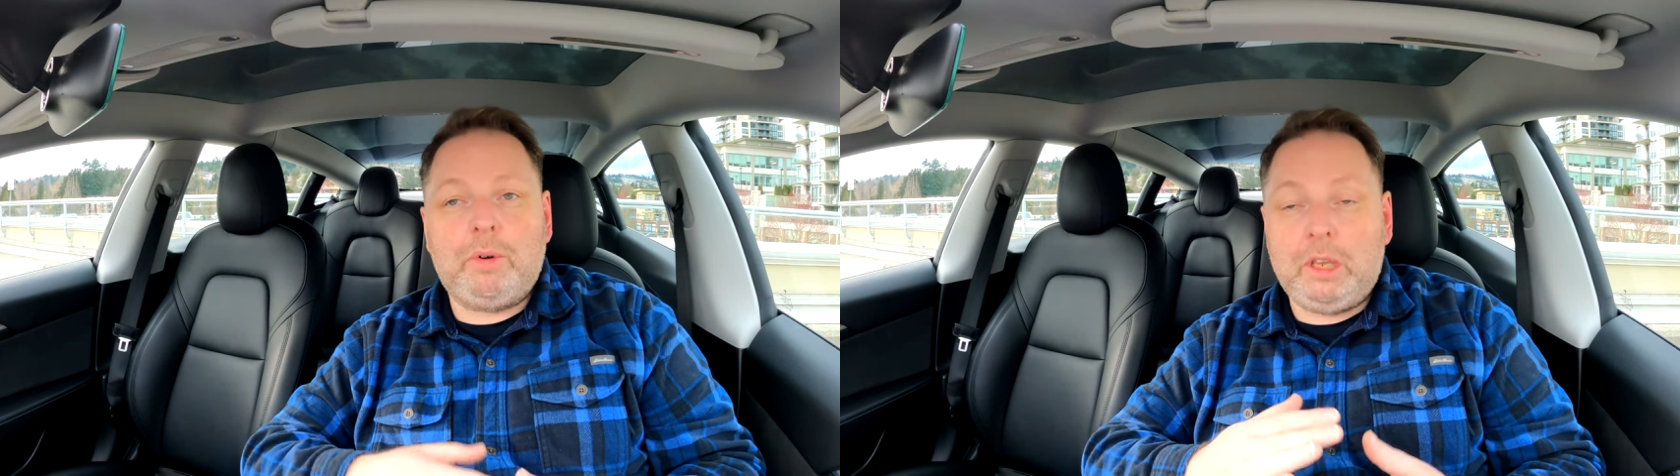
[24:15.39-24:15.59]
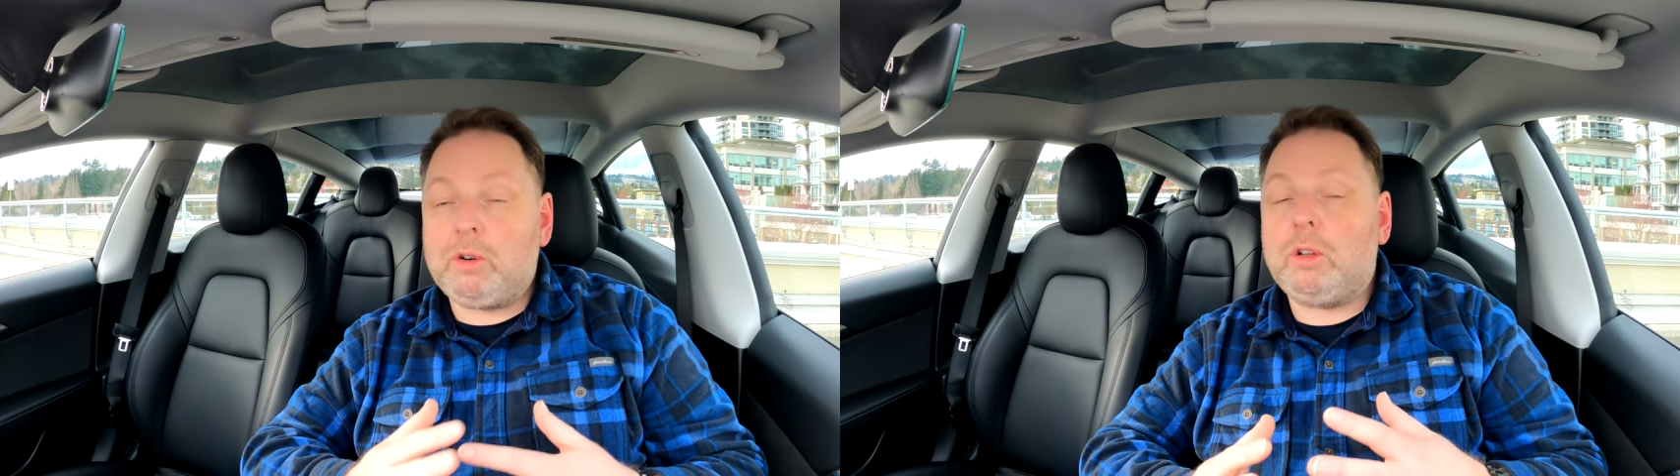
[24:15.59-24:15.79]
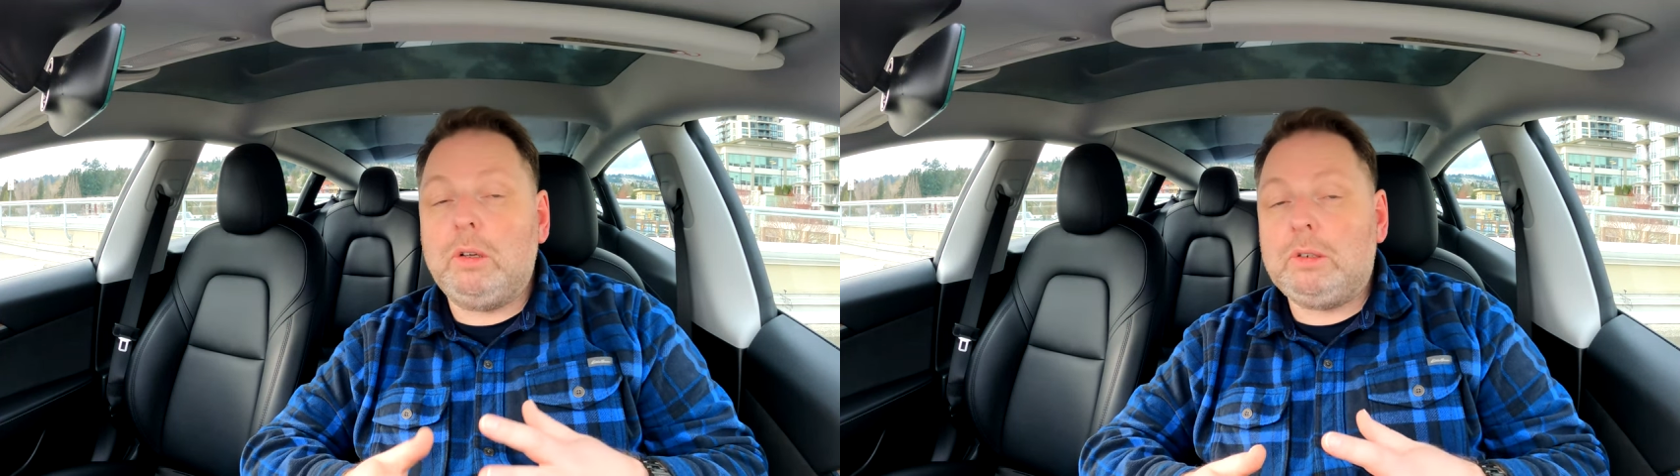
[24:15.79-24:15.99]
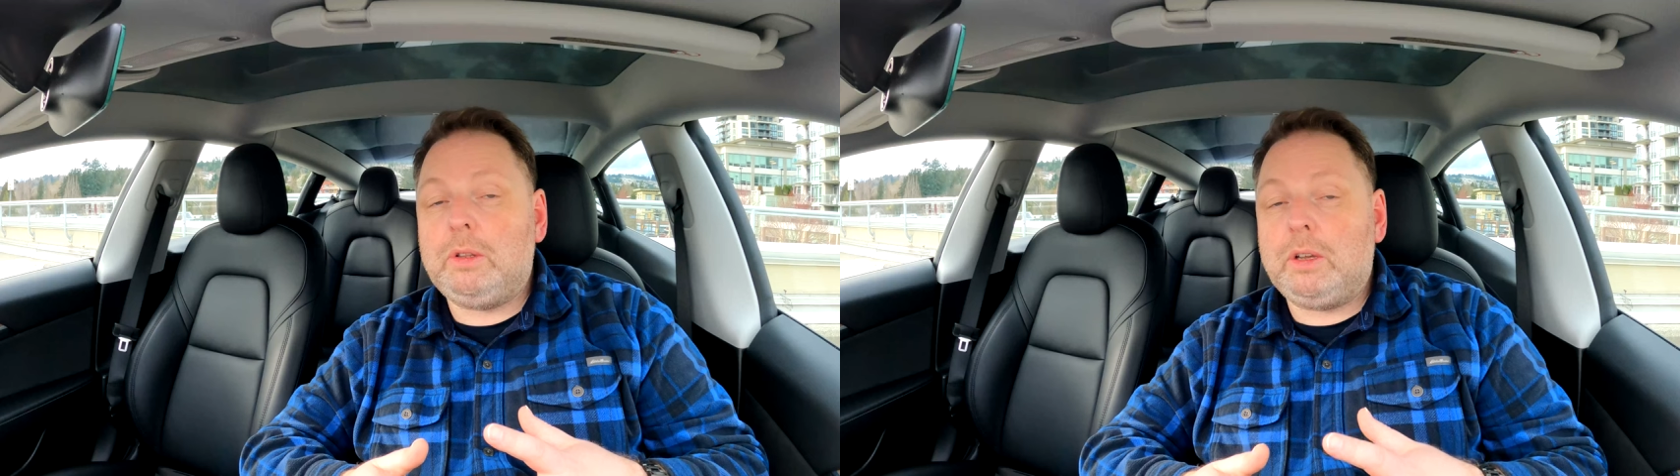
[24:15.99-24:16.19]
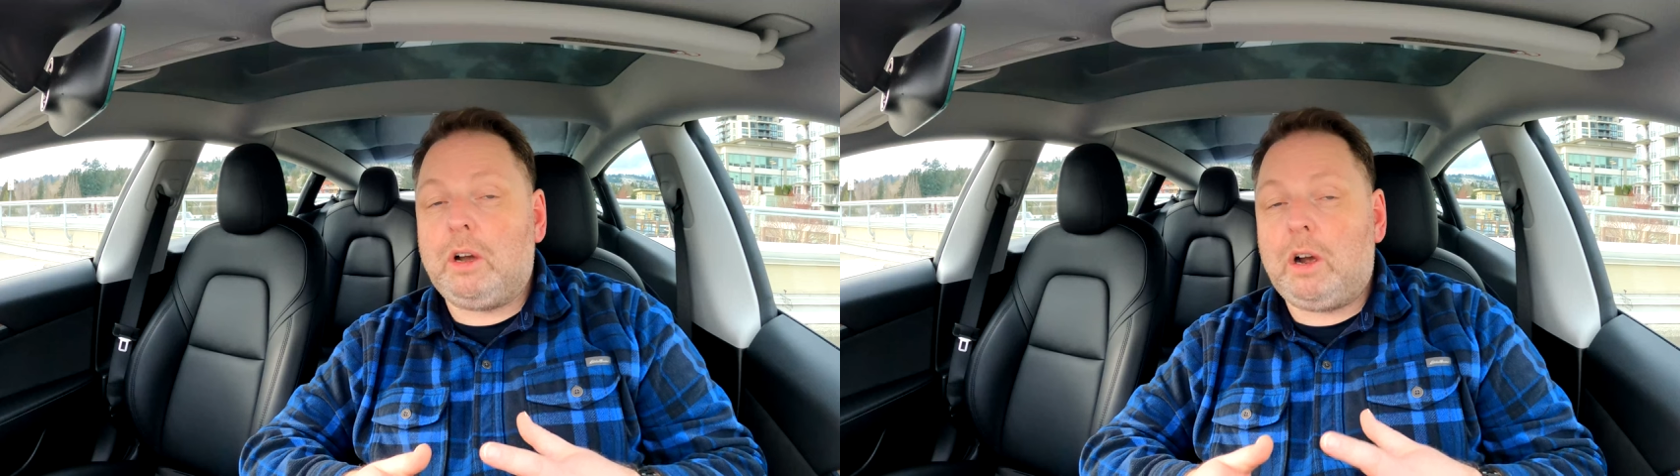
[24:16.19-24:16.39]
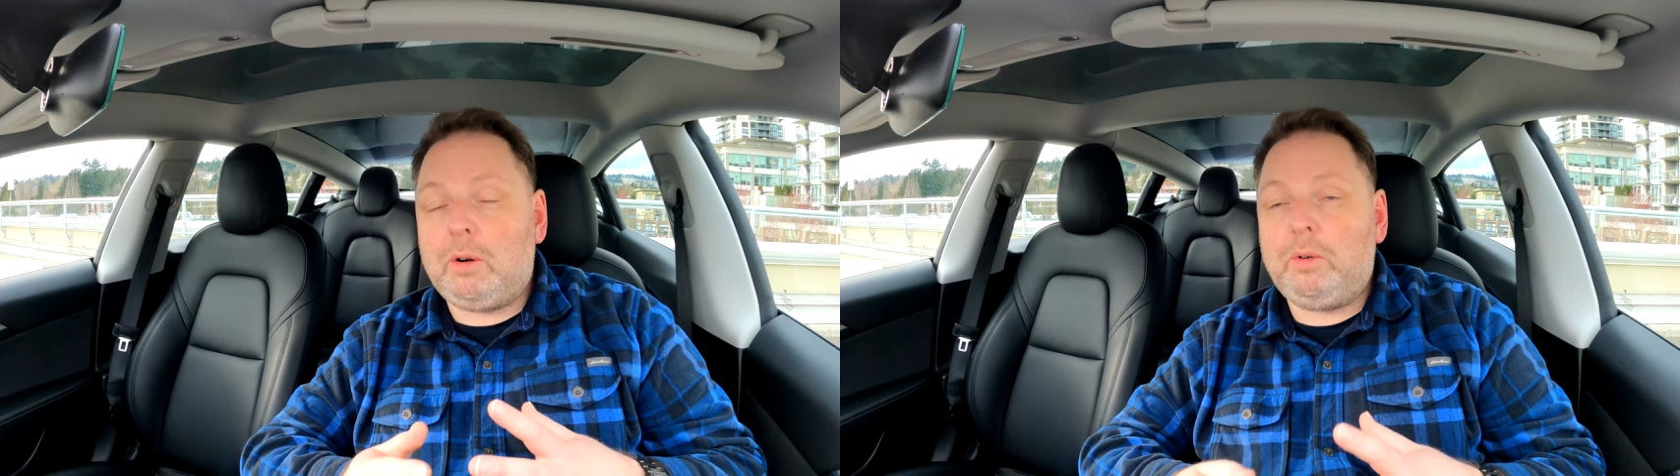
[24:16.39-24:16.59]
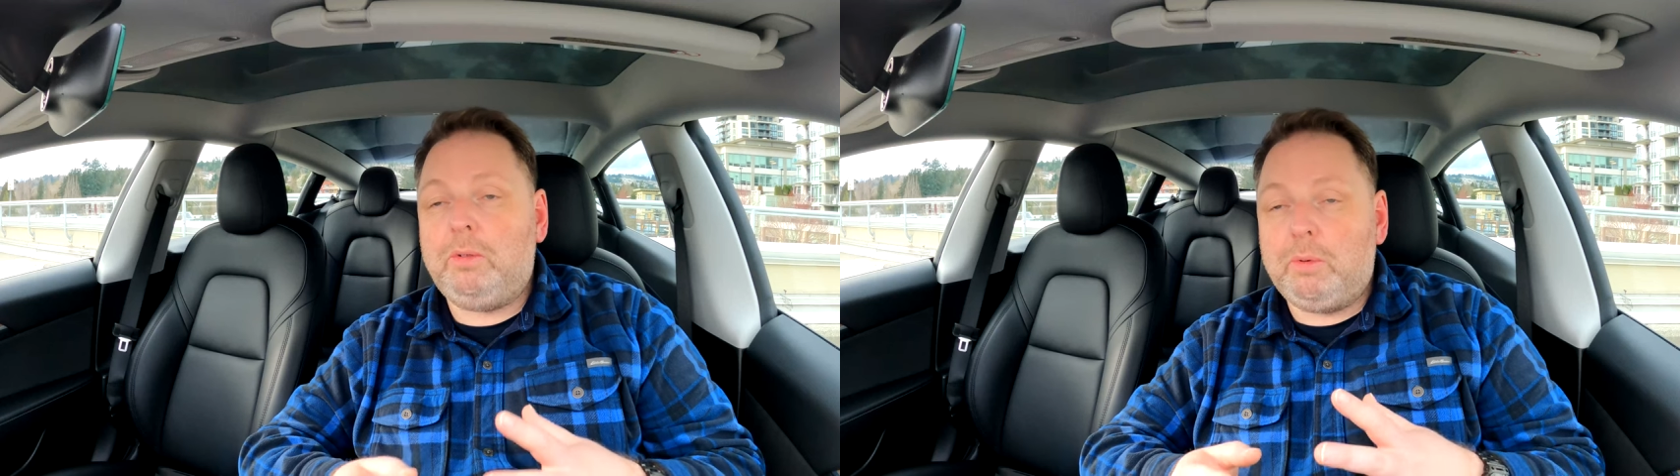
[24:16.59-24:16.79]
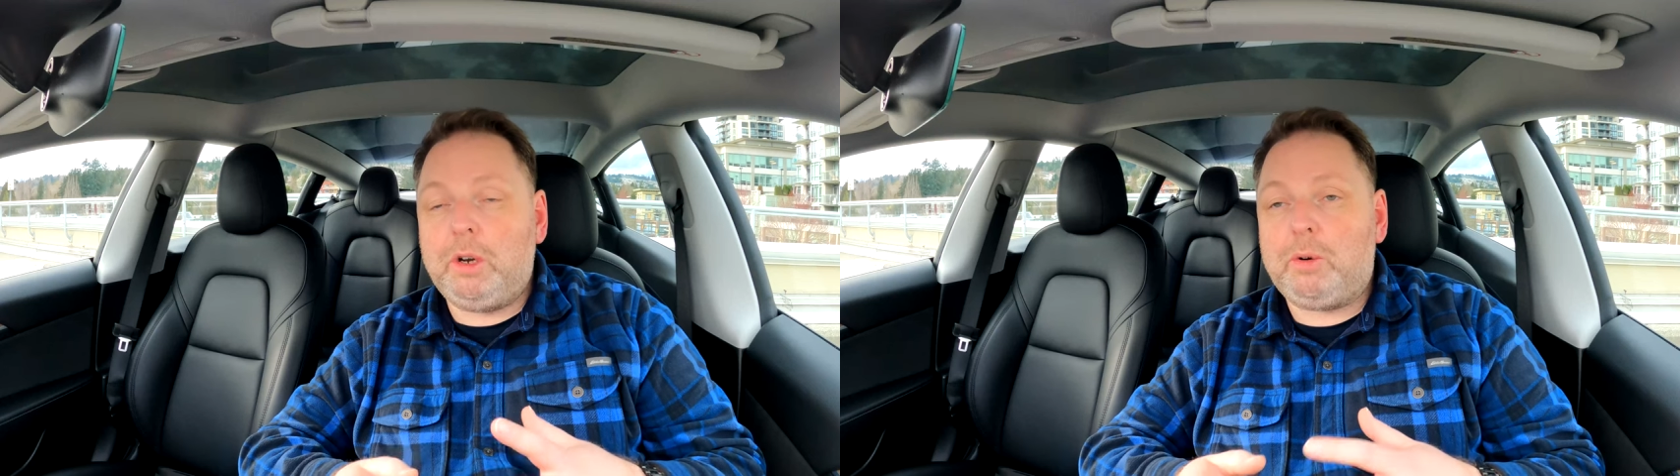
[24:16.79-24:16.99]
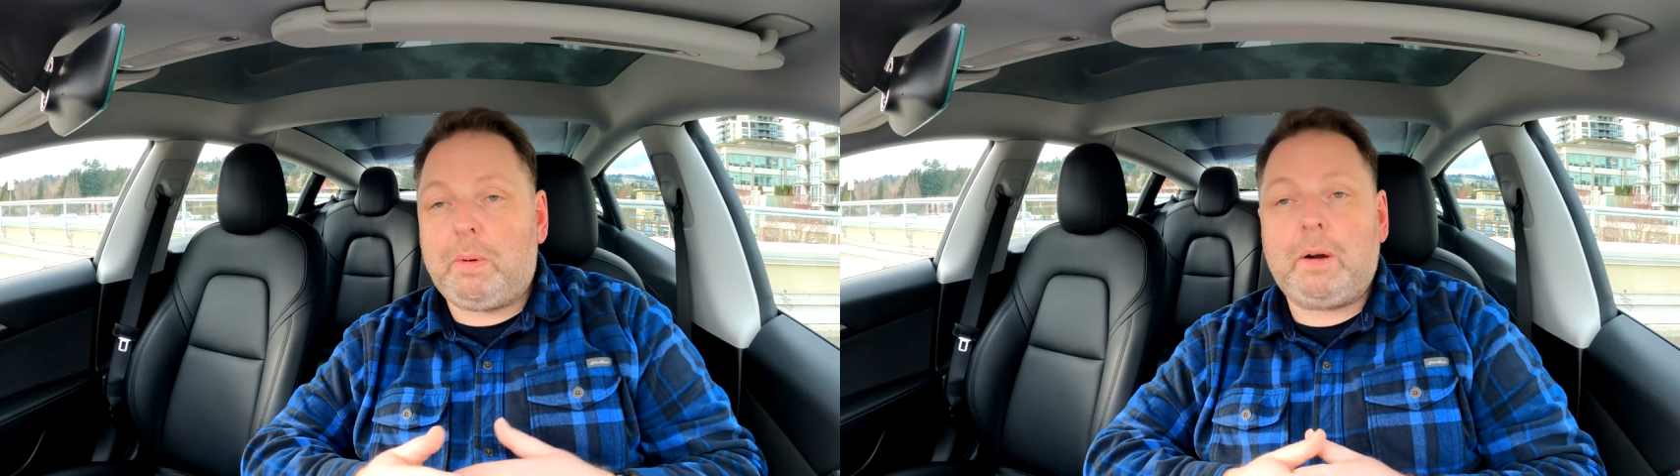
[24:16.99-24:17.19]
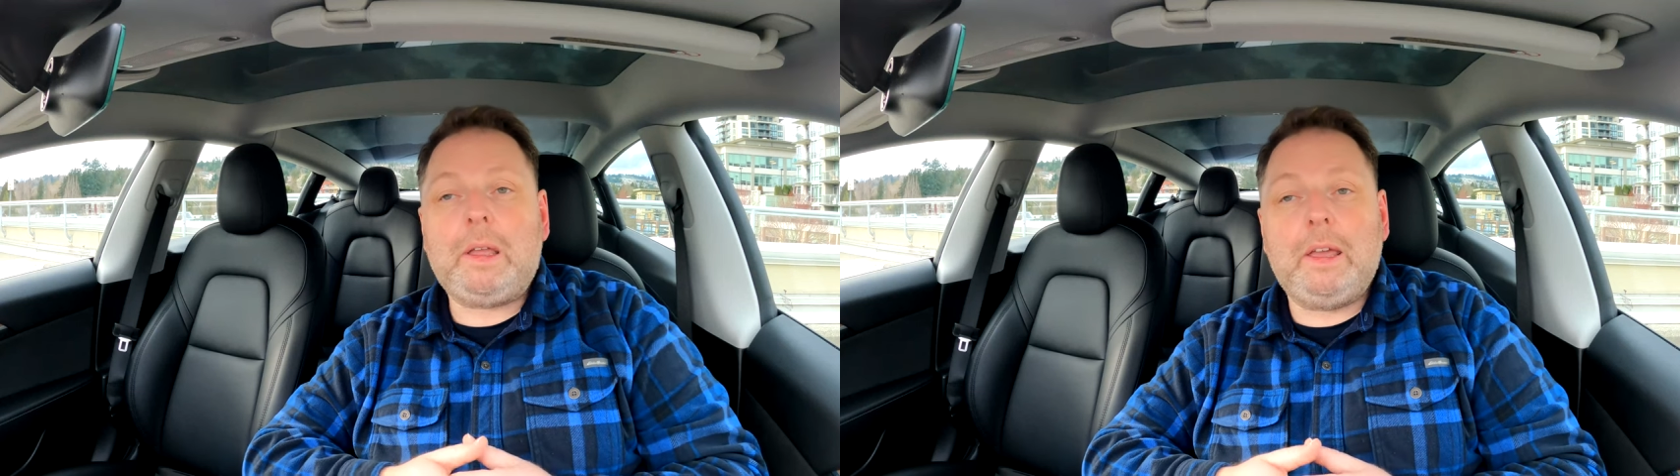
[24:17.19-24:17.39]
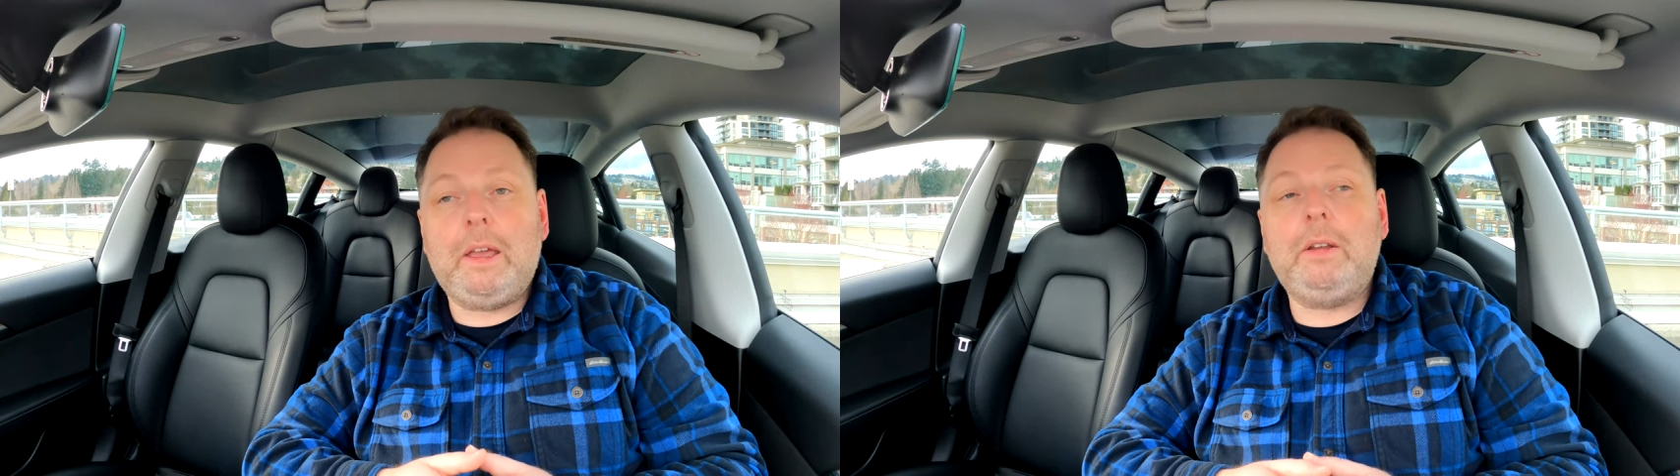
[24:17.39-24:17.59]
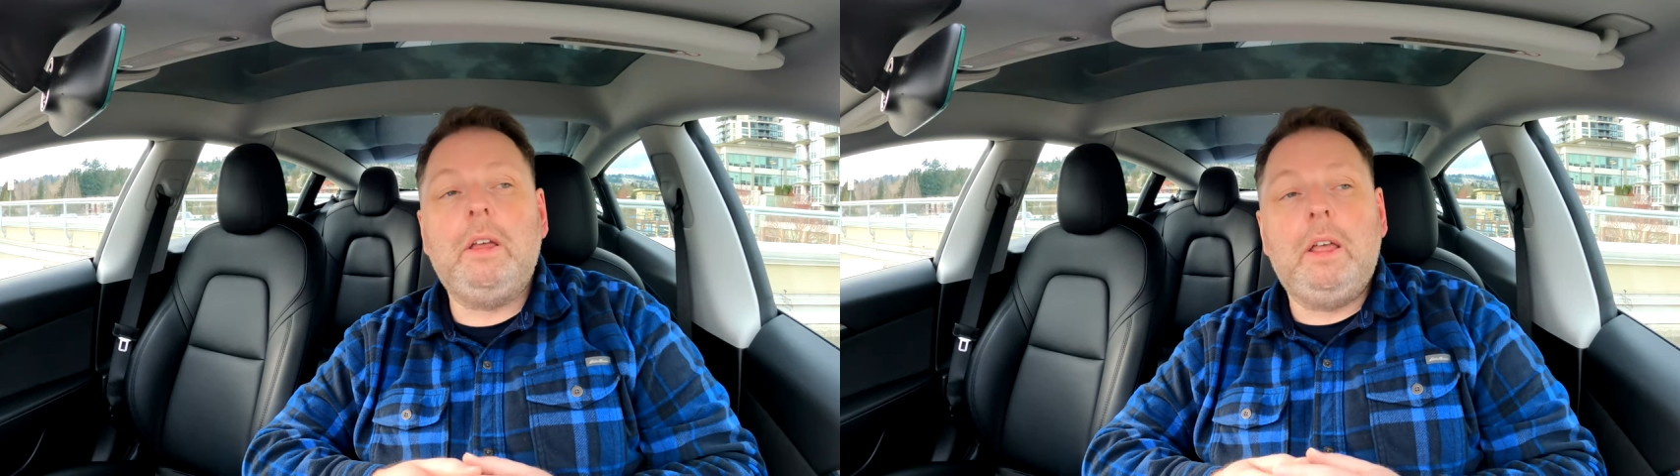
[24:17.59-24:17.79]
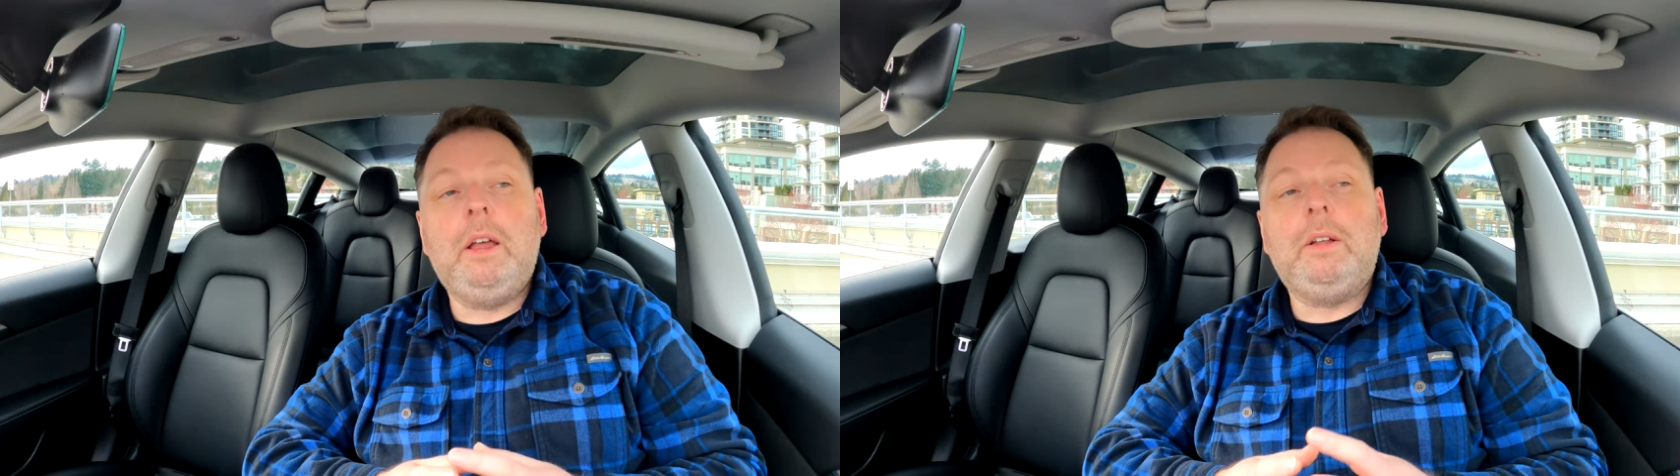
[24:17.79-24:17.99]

when you're close to the car where you're parking it,